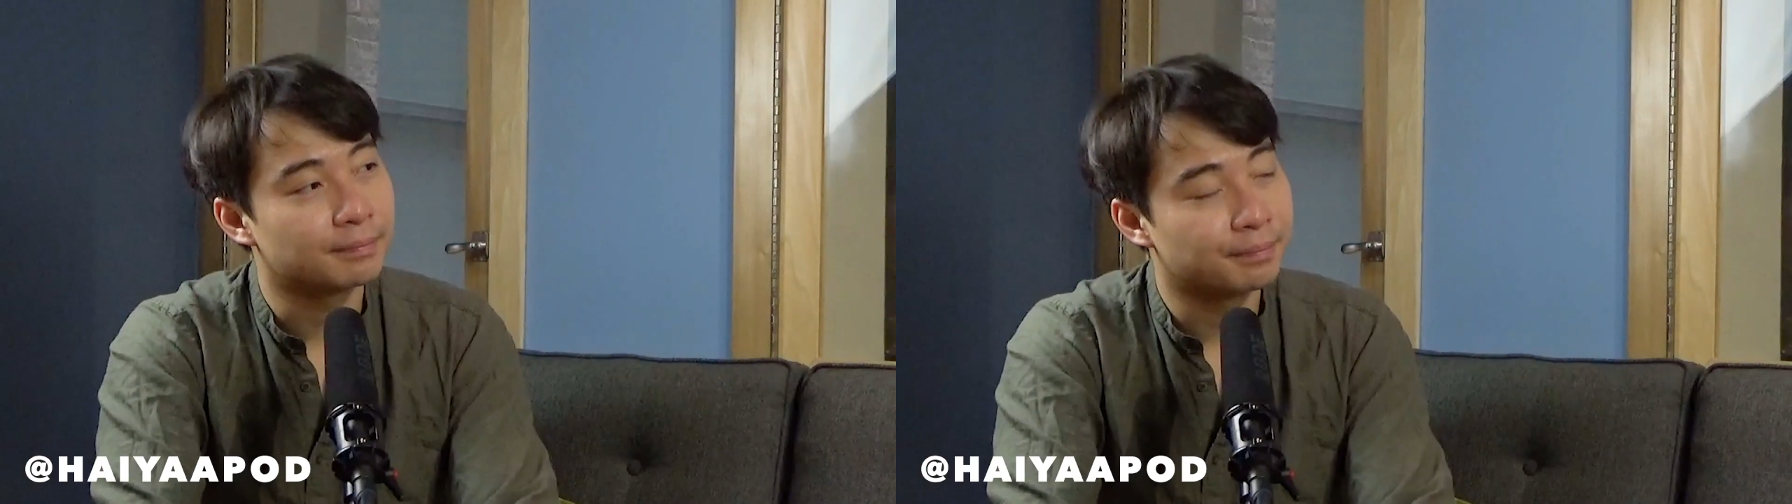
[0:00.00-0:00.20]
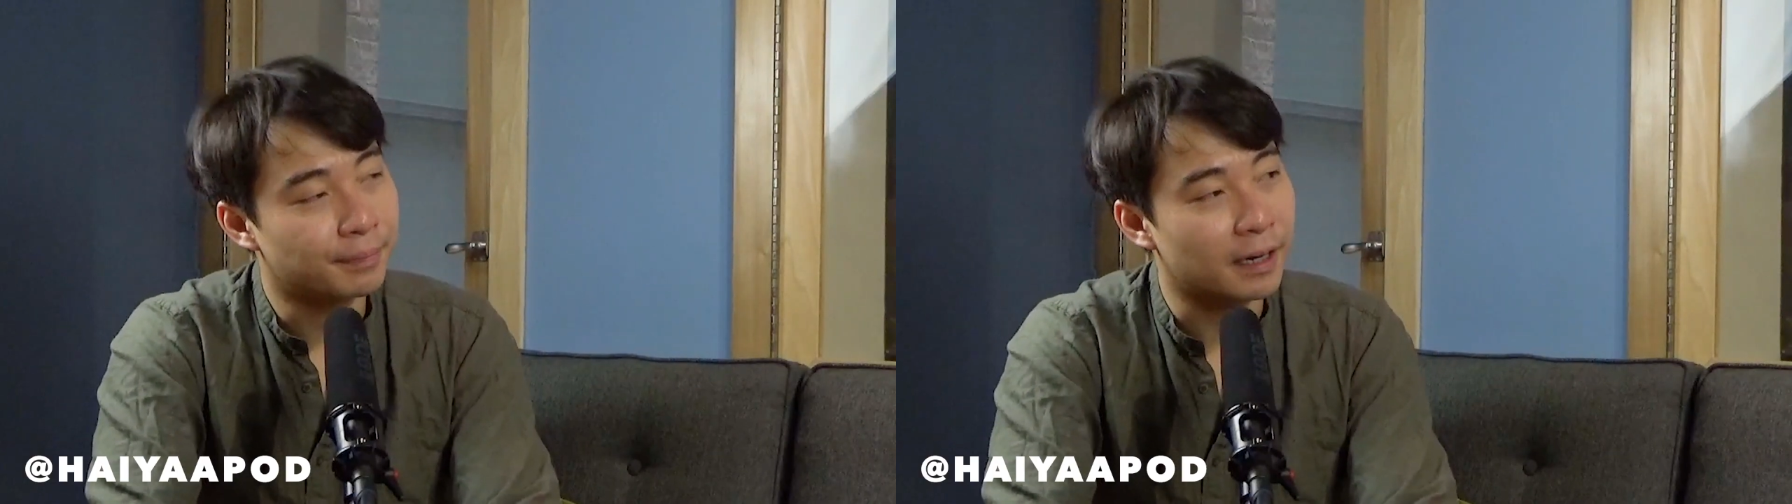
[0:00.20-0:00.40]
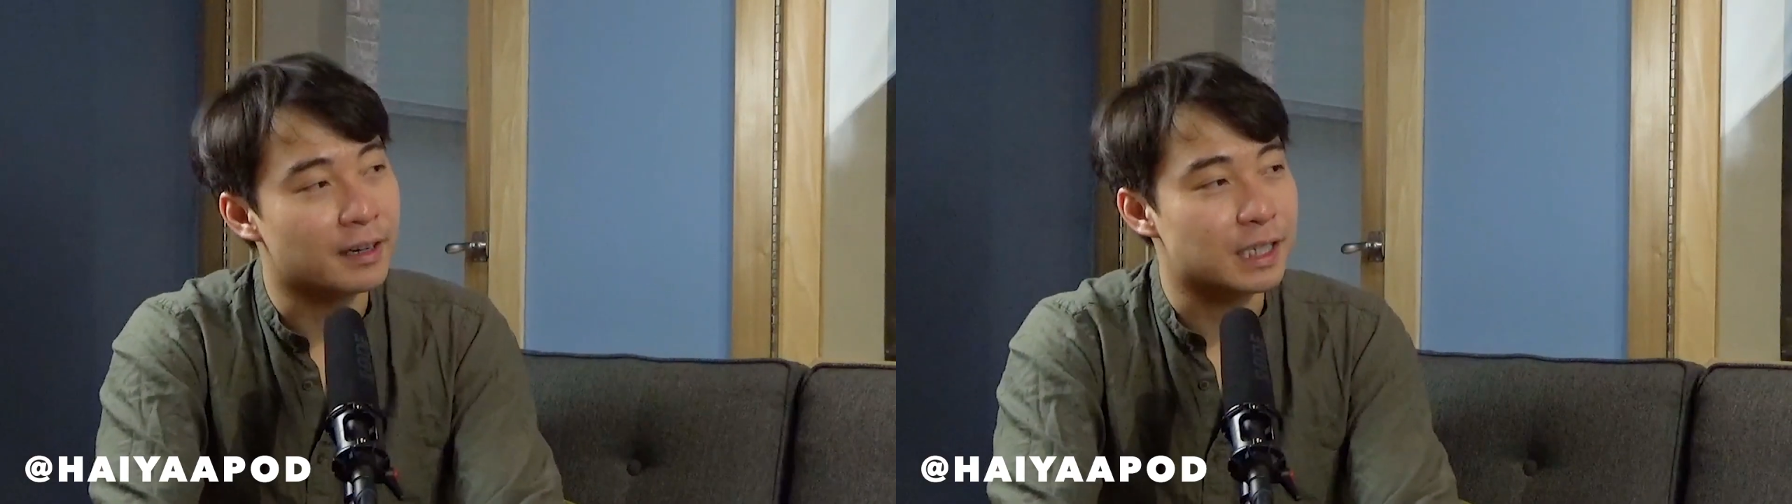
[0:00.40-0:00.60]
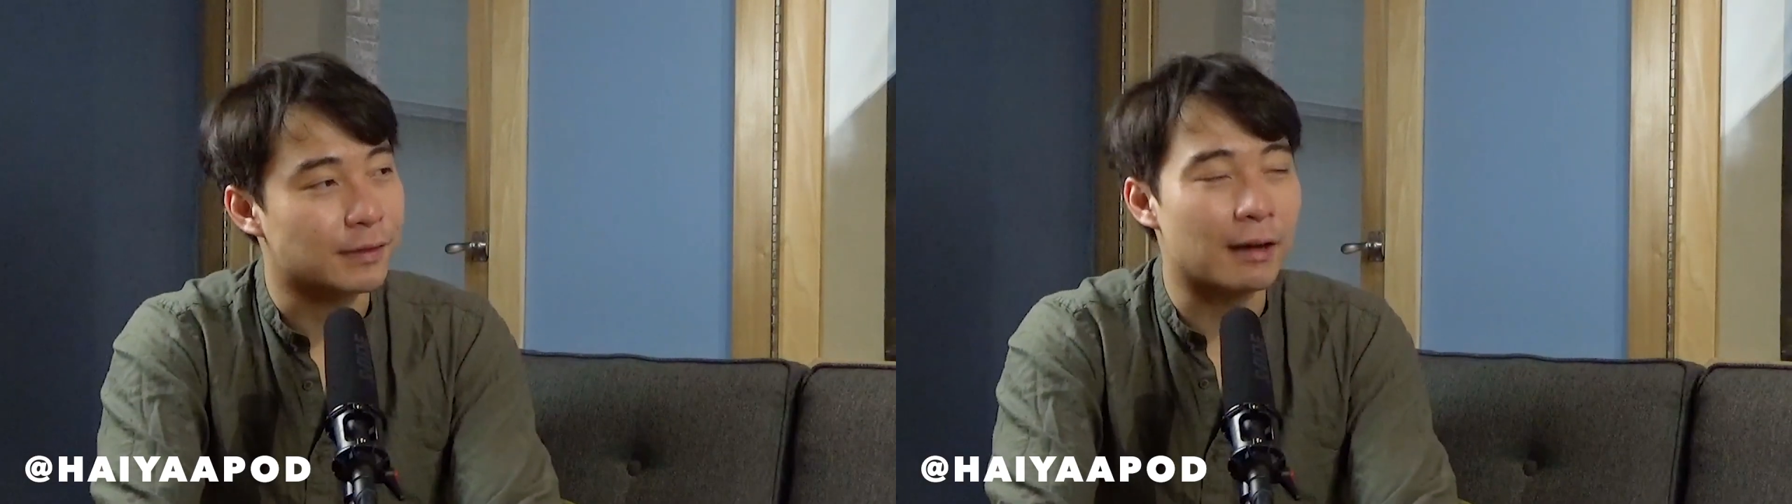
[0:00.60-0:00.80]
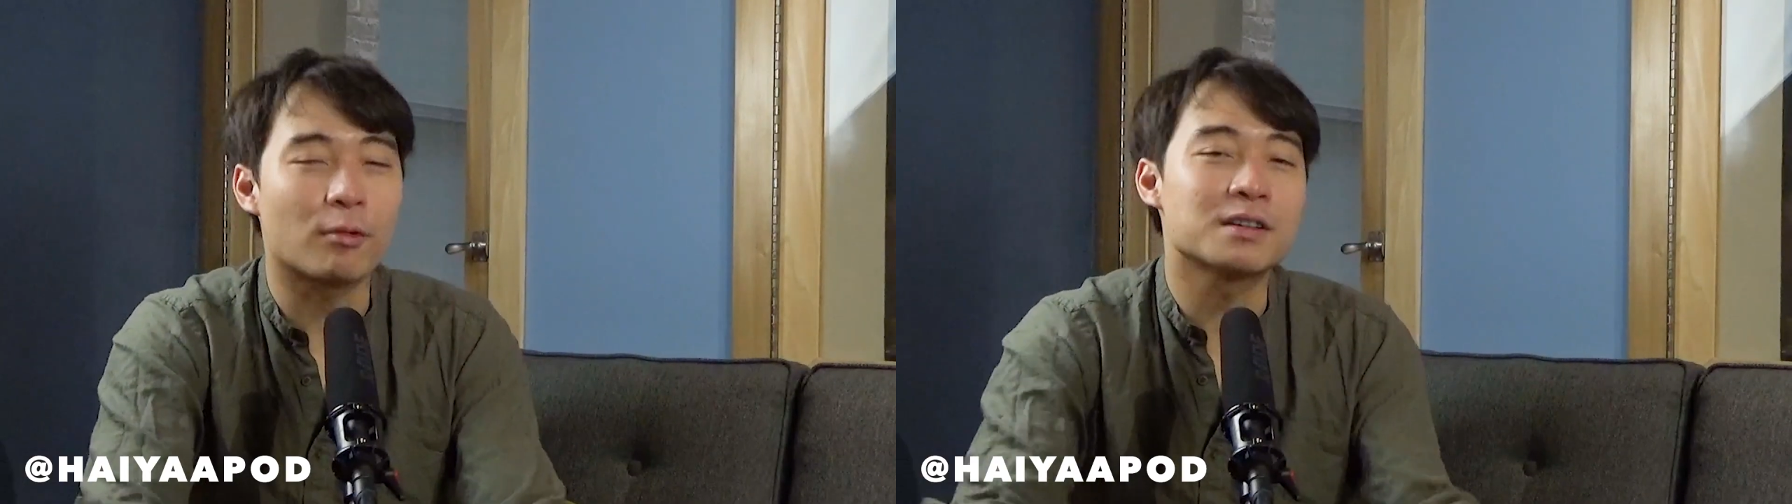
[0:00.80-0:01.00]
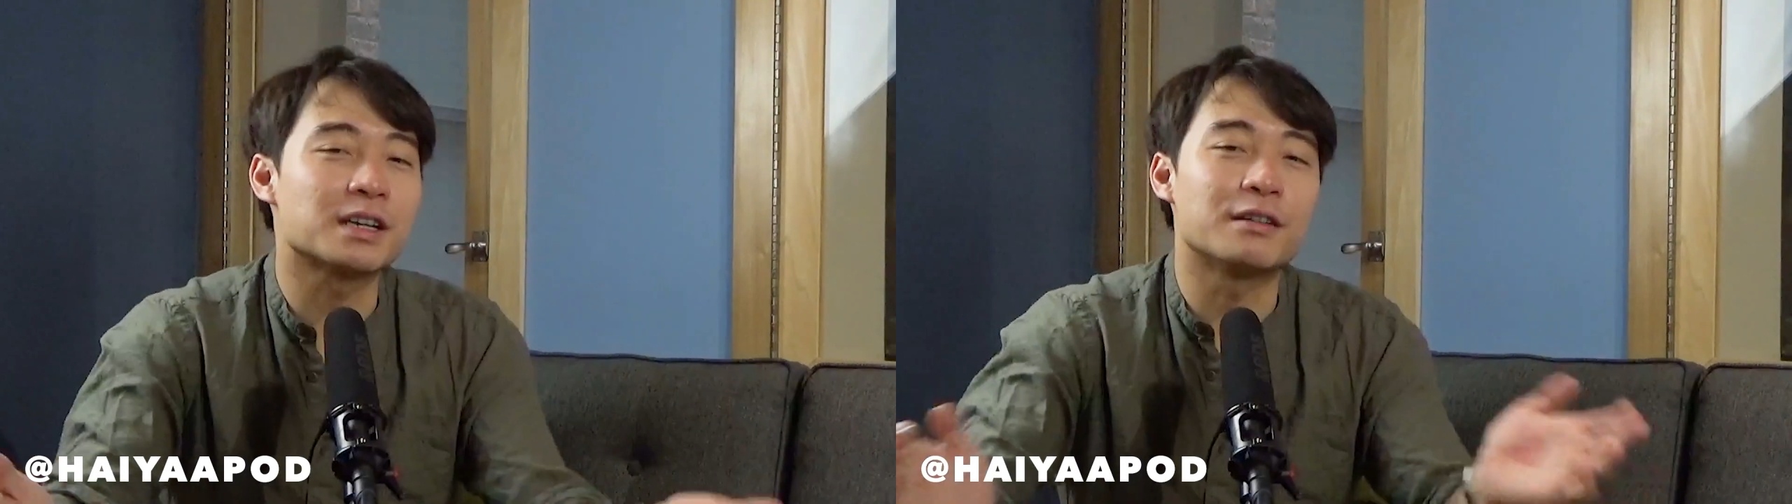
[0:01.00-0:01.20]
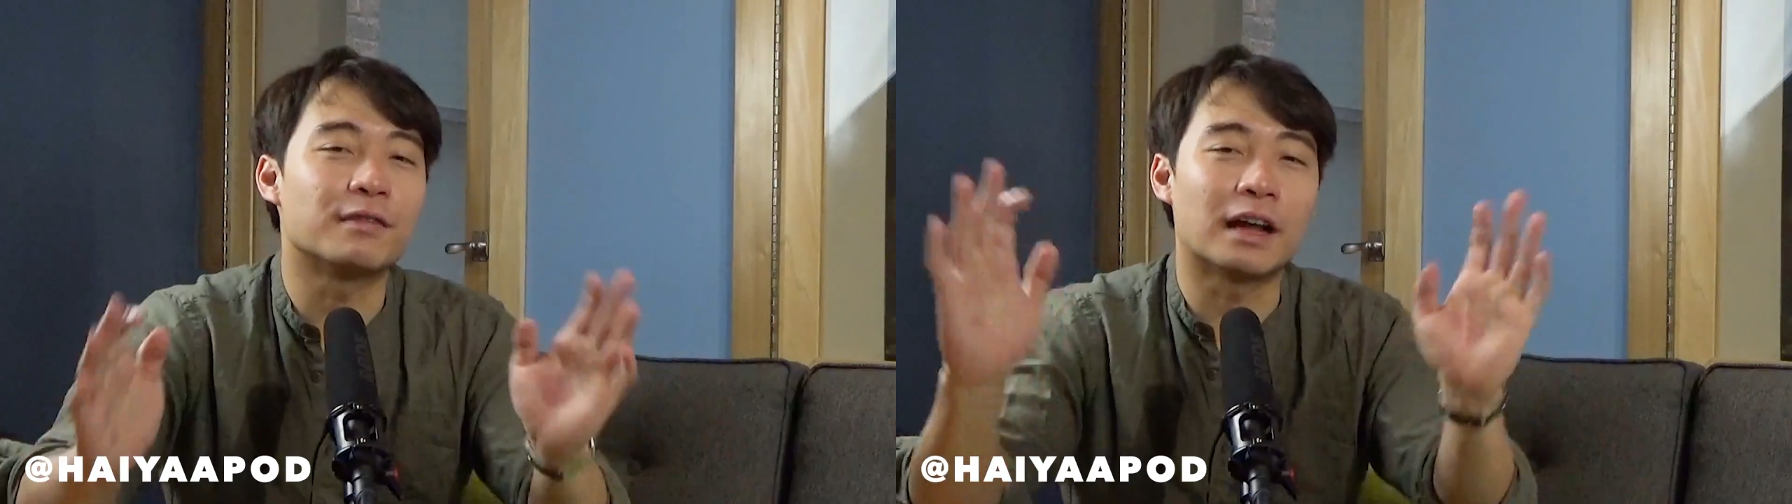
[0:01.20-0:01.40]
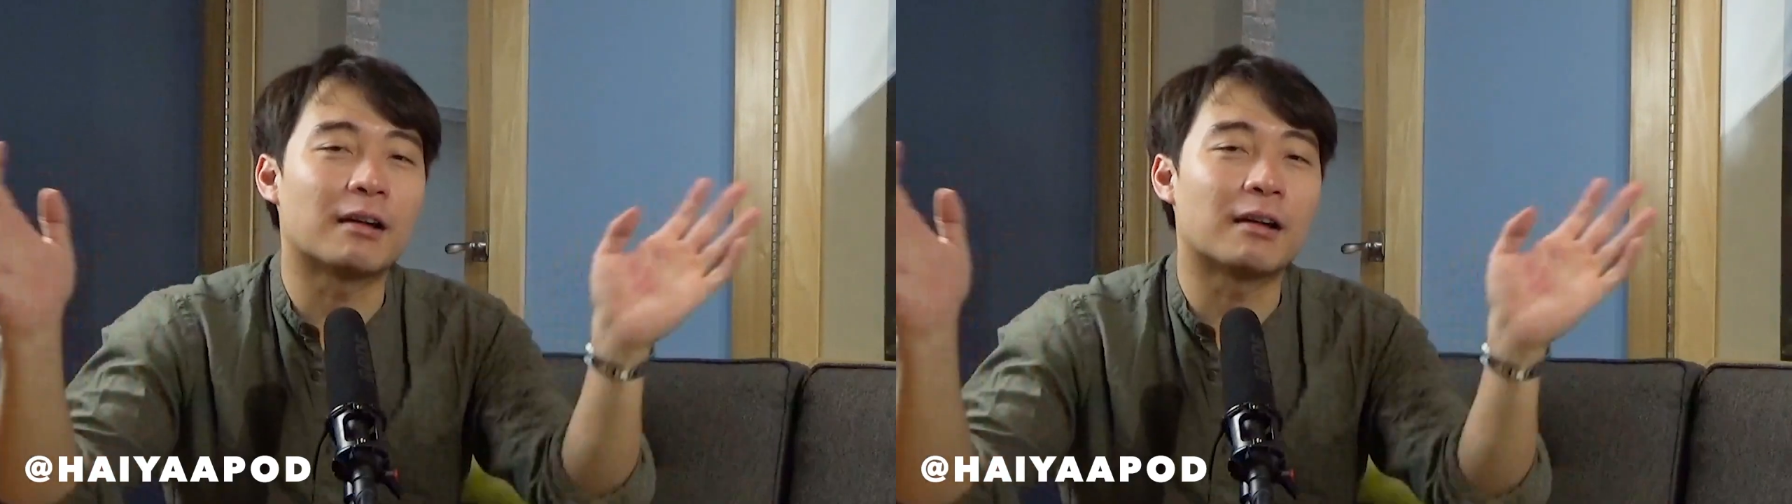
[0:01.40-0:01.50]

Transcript: Yeah, by herself. I wasn't in.